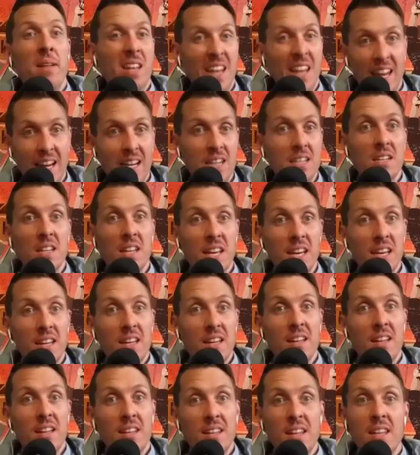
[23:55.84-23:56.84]

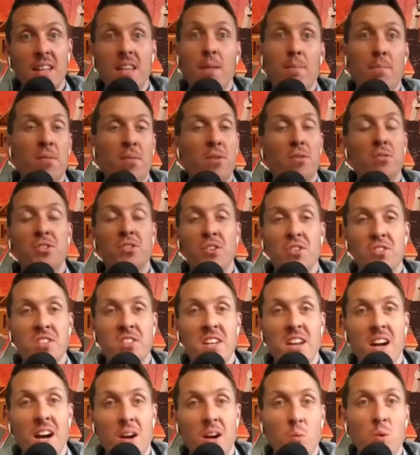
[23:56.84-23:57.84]
plainly that the producer's
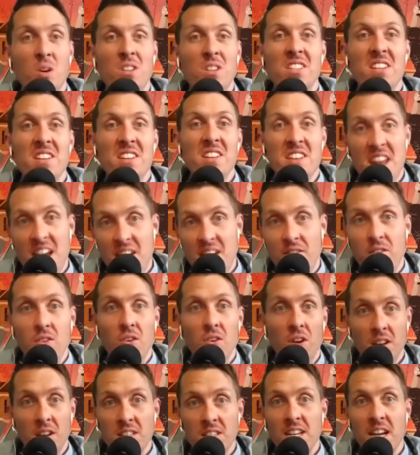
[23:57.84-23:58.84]
cut was
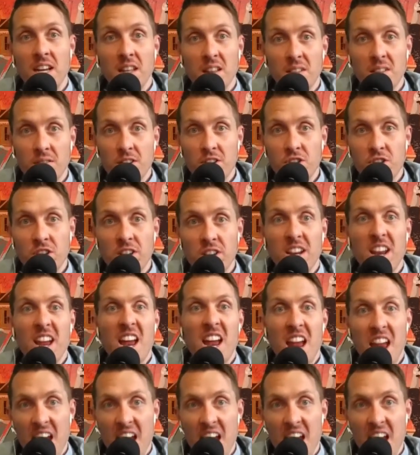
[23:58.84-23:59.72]
never on television